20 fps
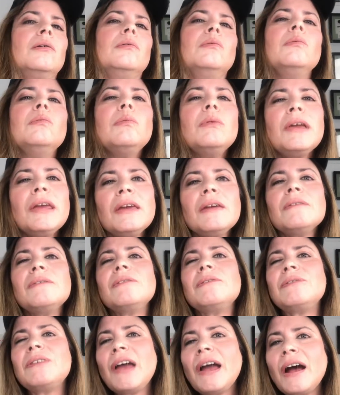We've
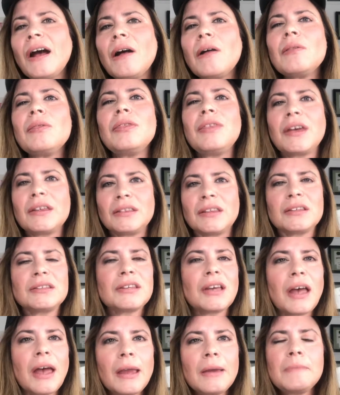found that the
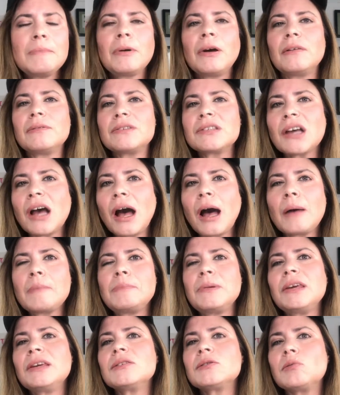type of
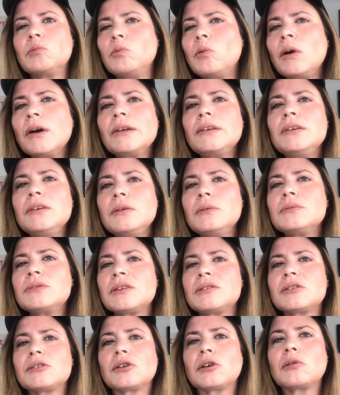toppings one
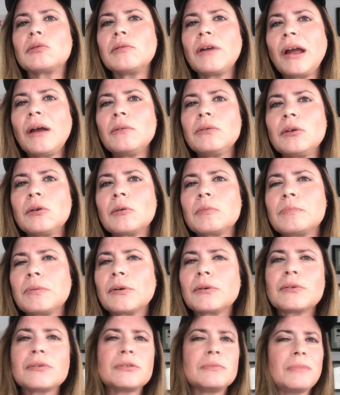uses to crown their
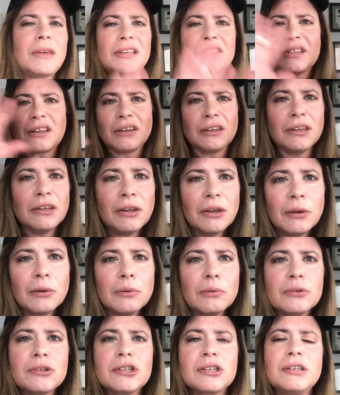burgers makes a
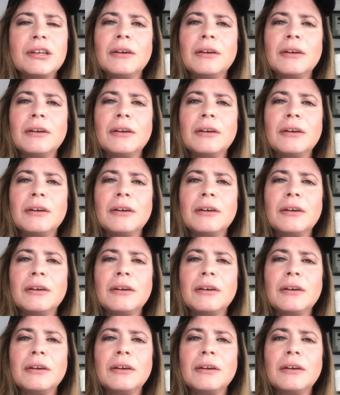huge